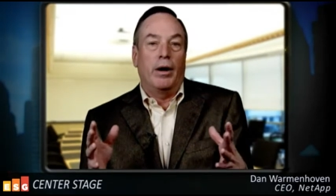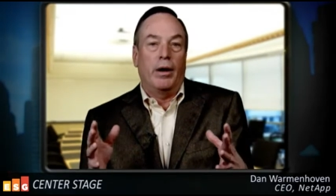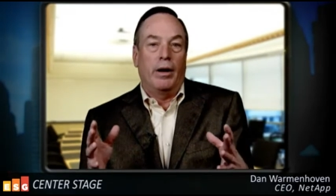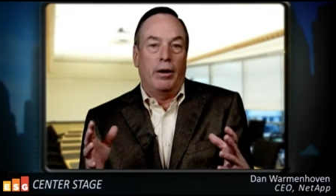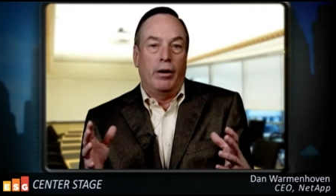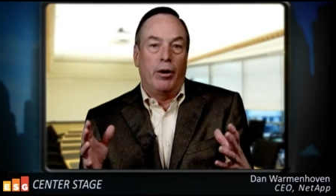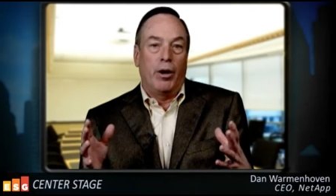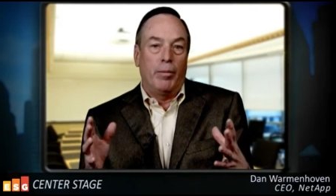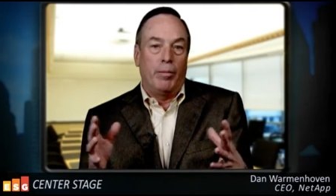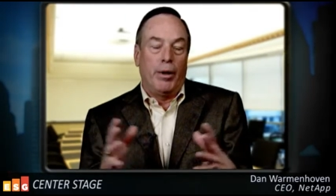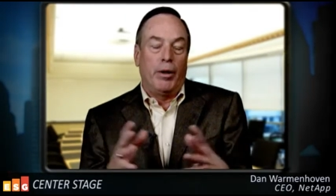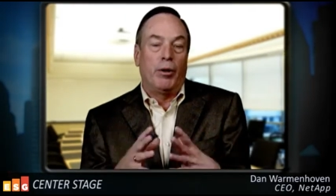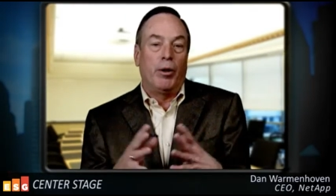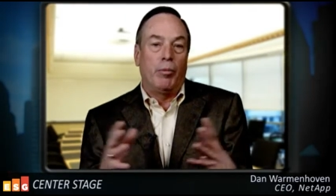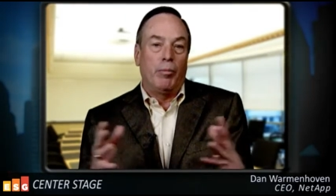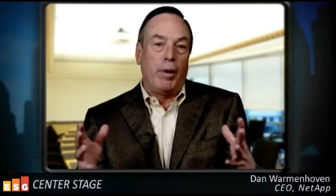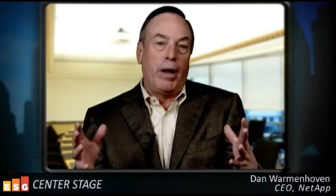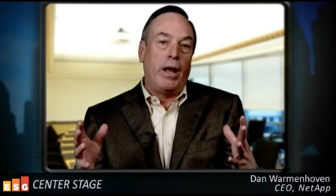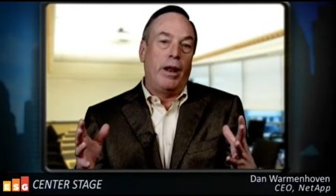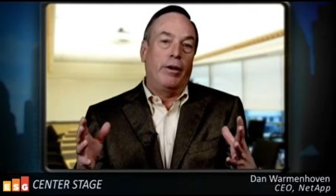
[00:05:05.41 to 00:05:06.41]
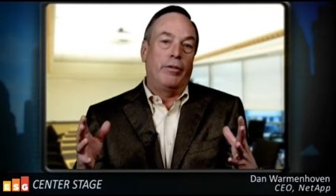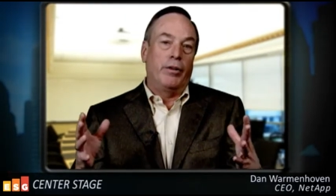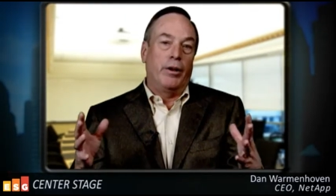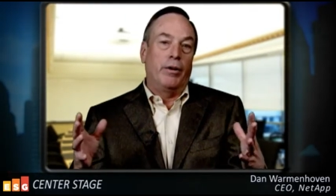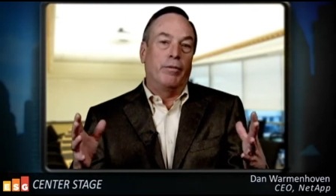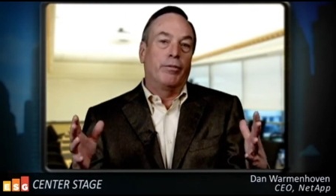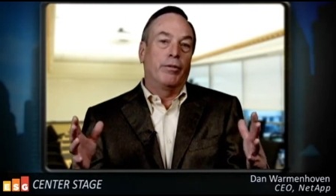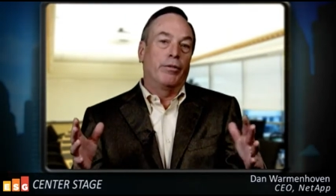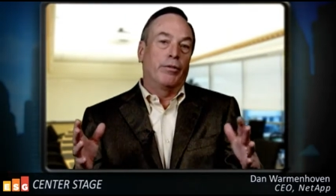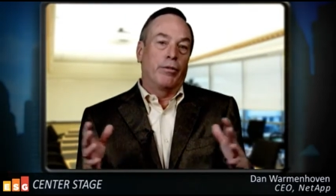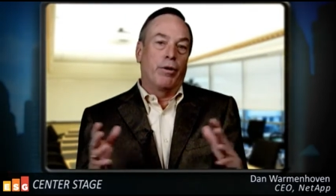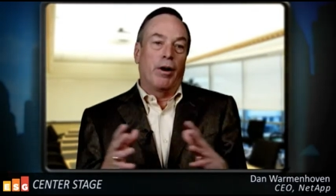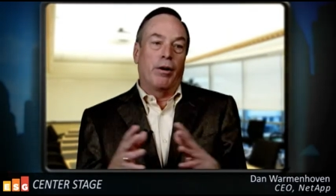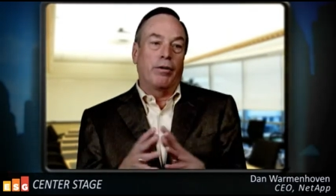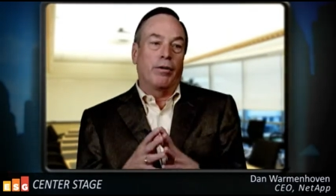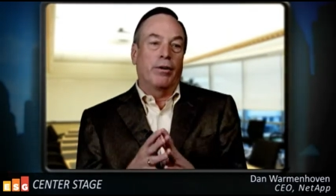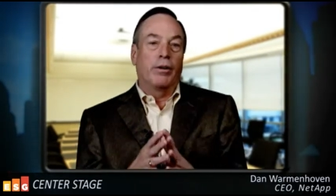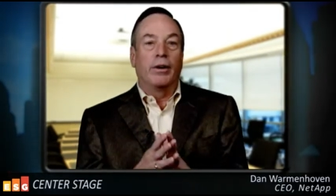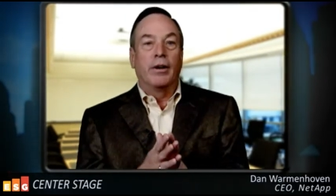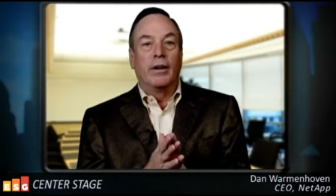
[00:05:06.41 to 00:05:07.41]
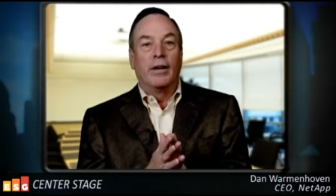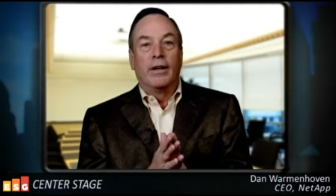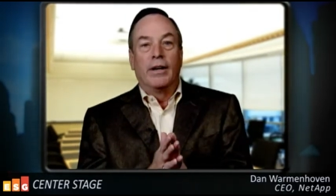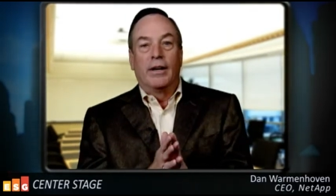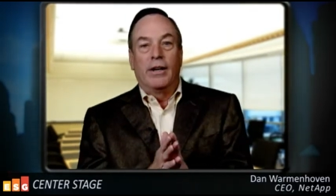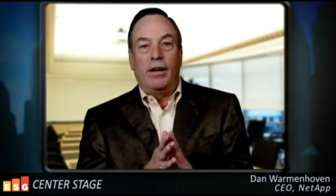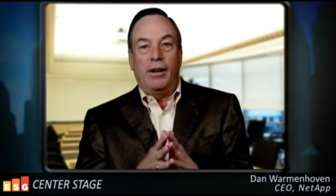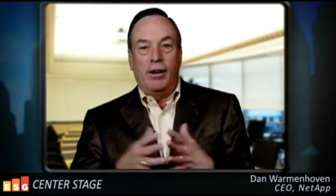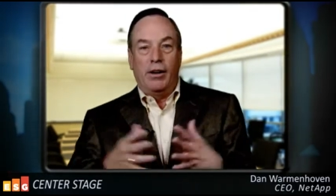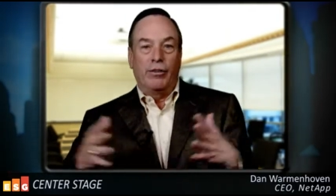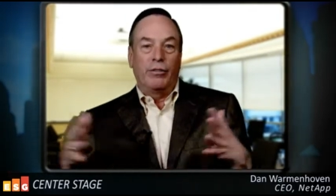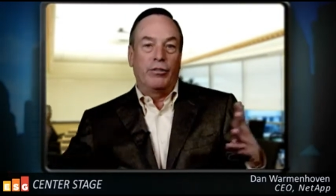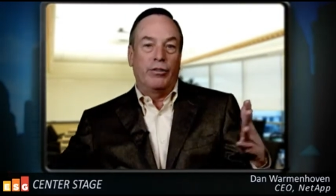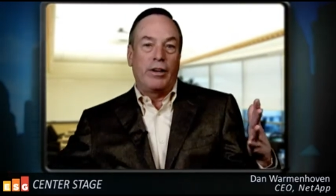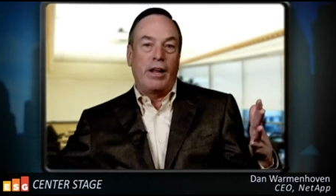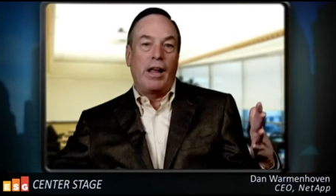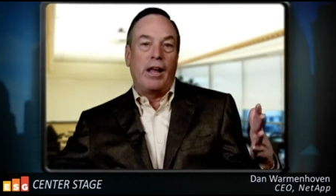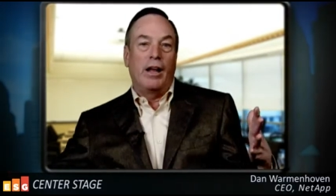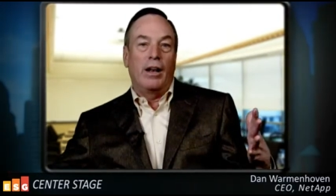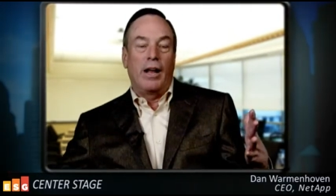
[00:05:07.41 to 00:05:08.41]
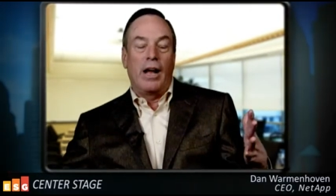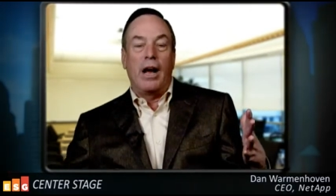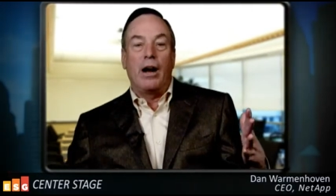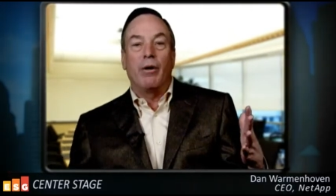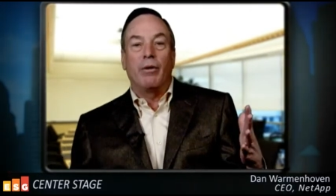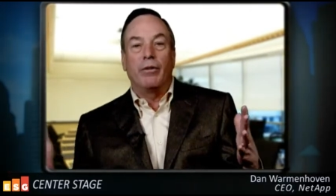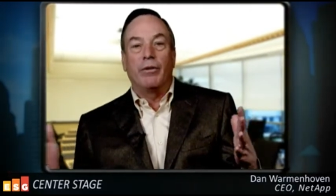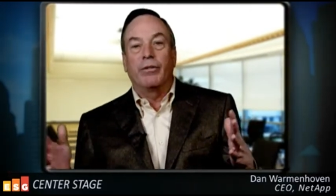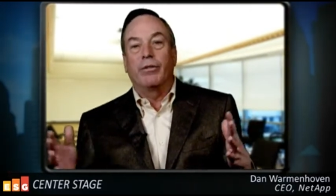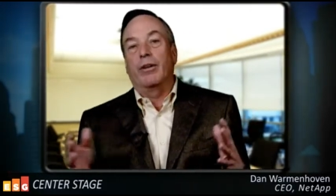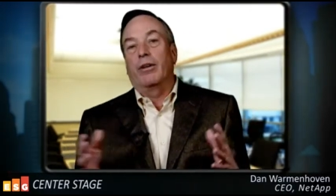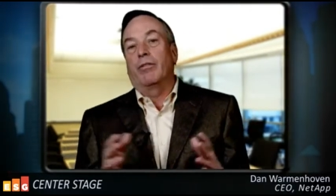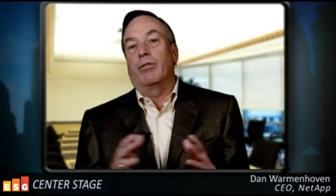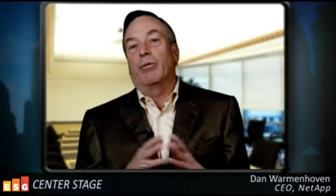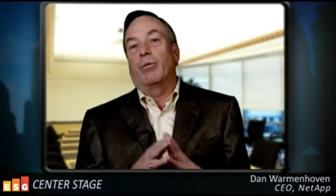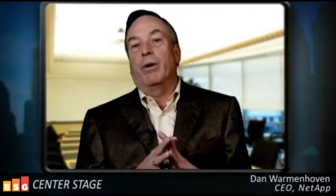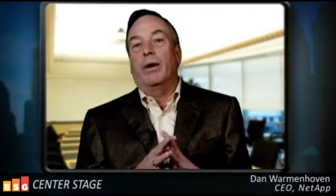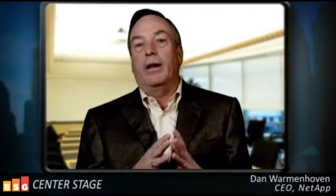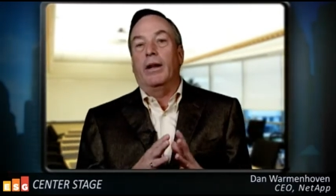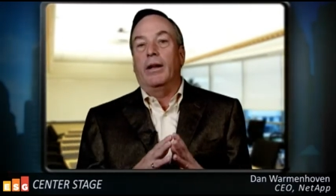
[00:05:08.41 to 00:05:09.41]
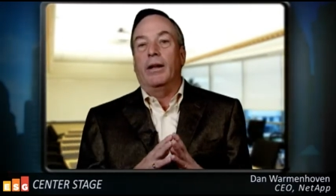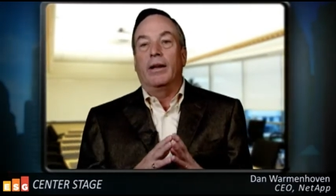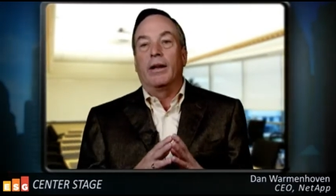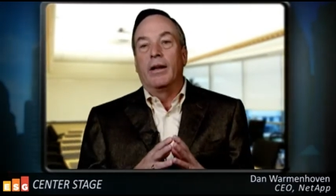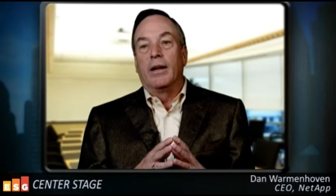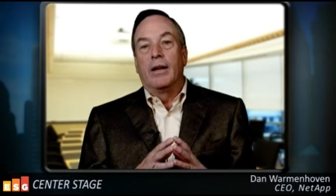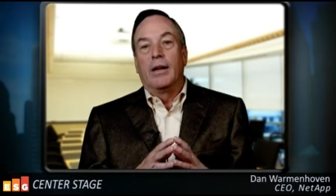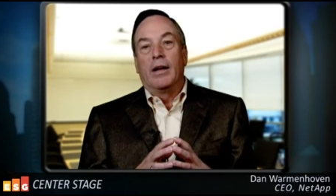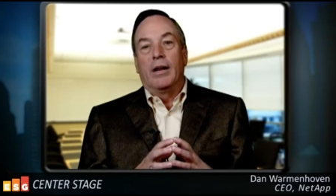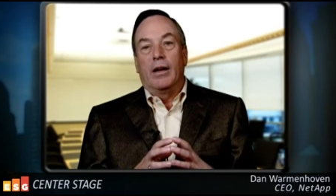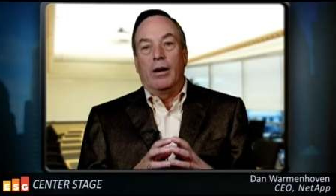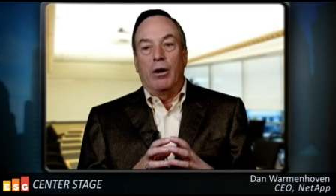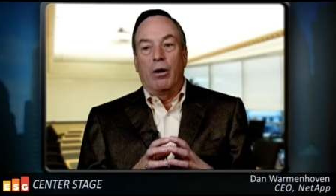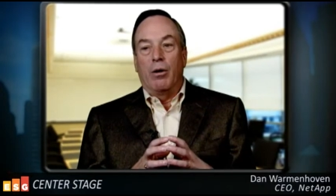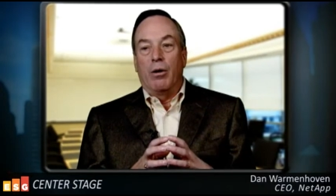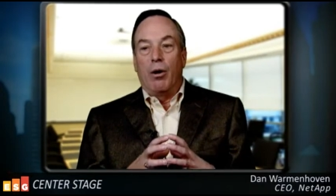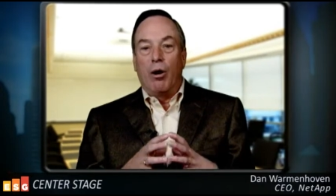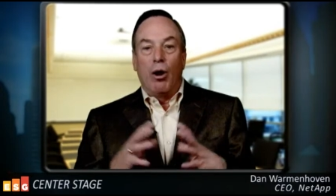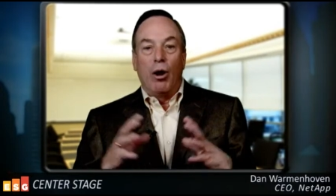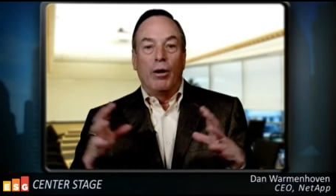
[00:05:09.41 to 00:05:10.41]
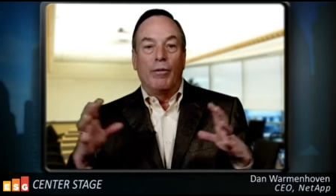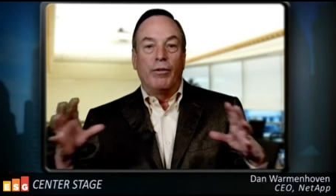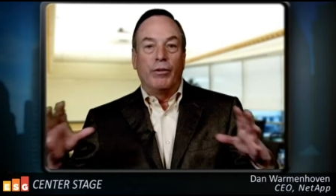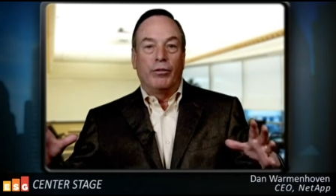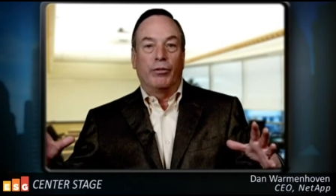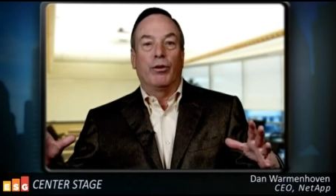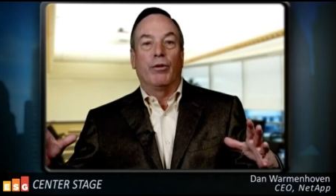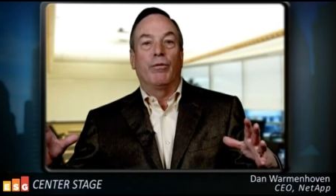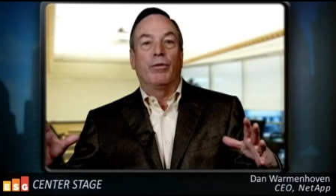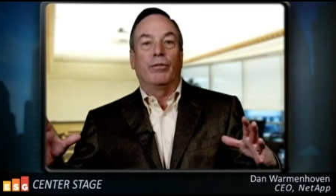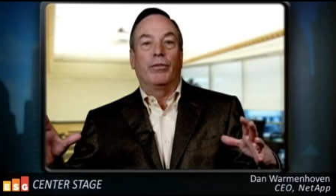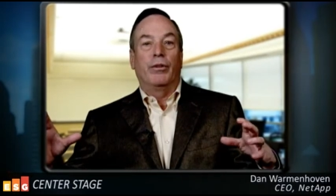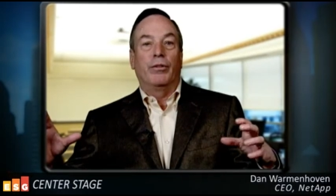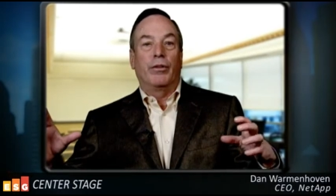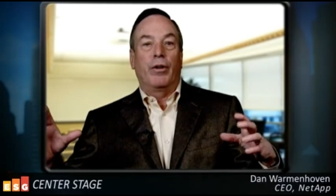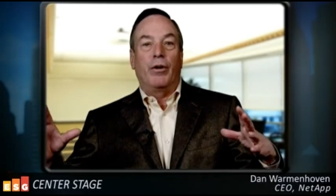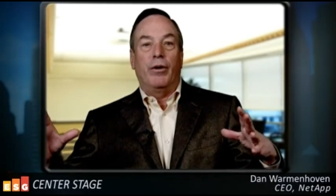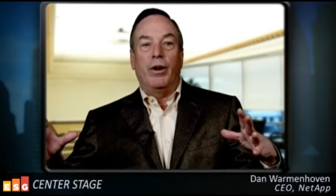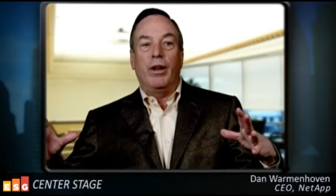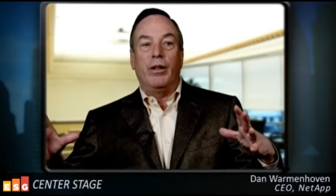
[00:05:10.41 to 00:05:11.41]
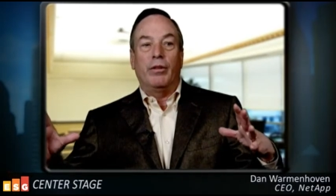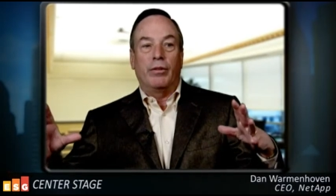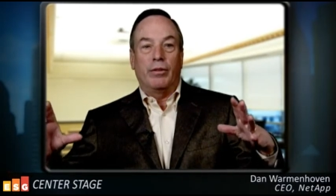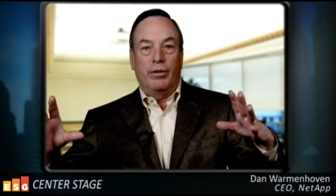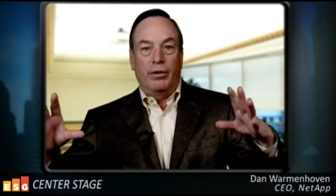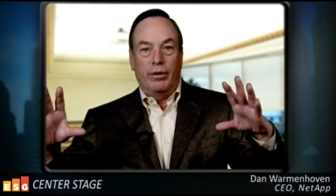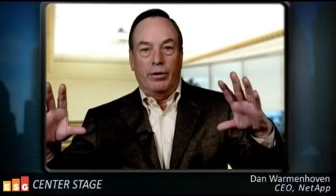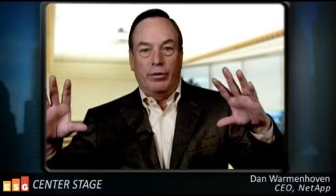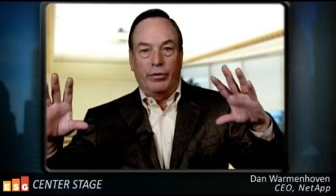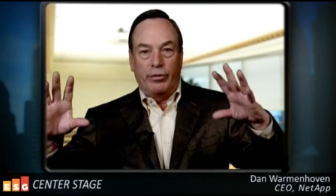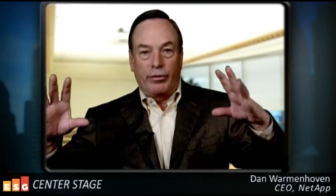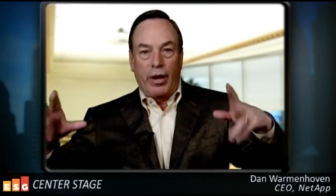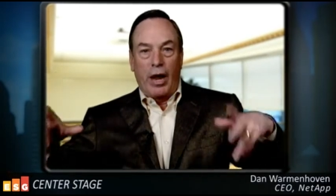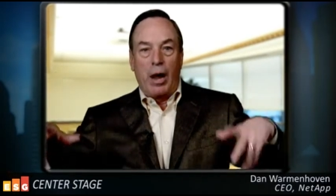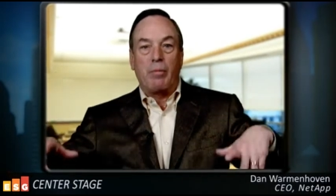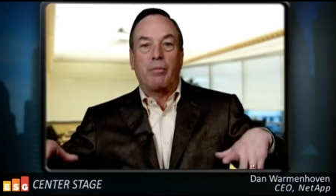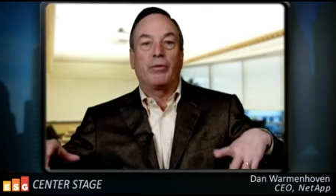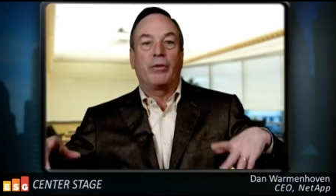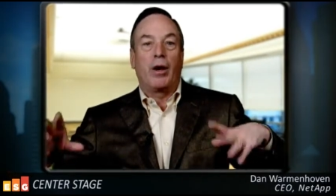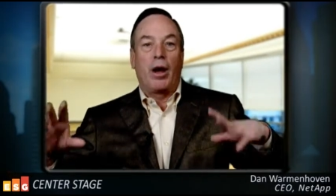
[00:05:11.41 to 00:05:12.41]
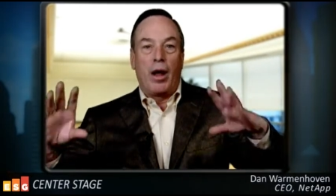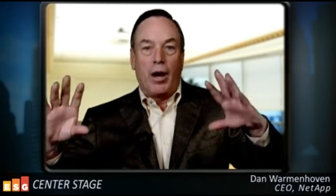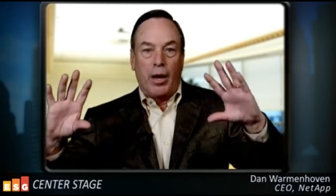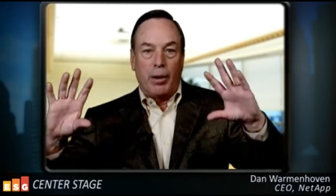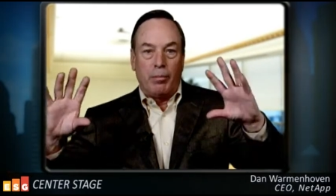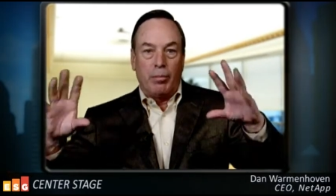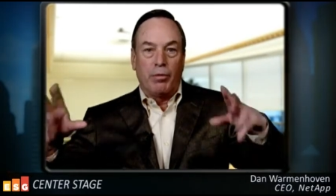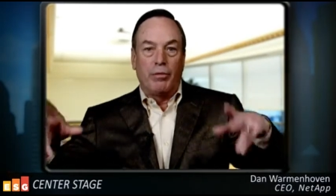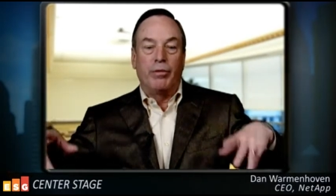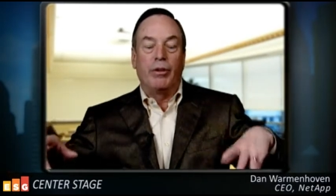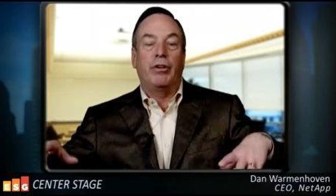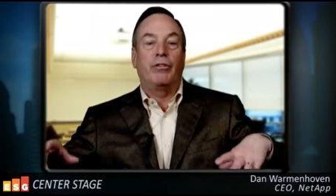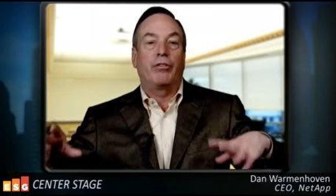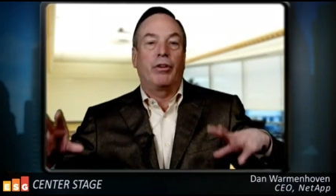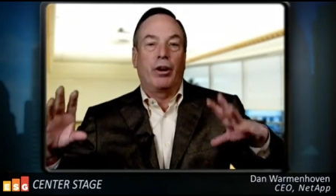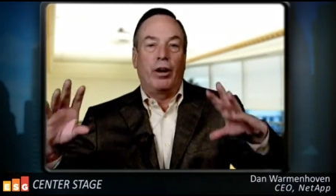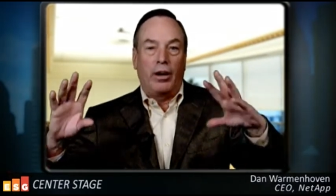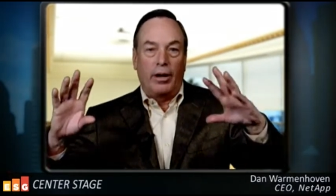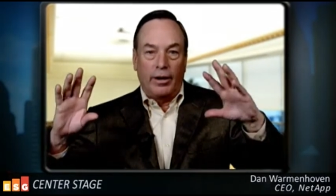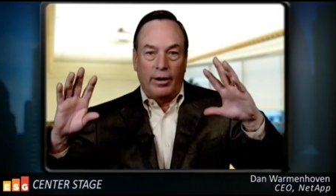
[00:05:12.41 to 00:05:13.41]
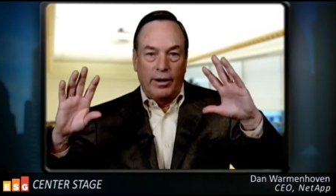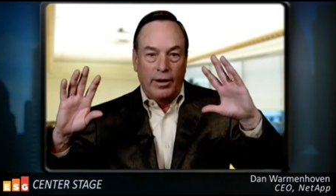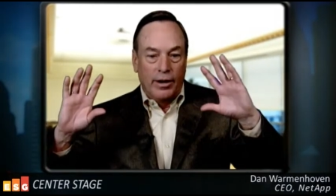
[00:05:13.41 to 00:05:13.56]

And you ought to be able to manage an infrastructure that you can scale out in such a way that, all of the services underneath, snapshotting, provisioning,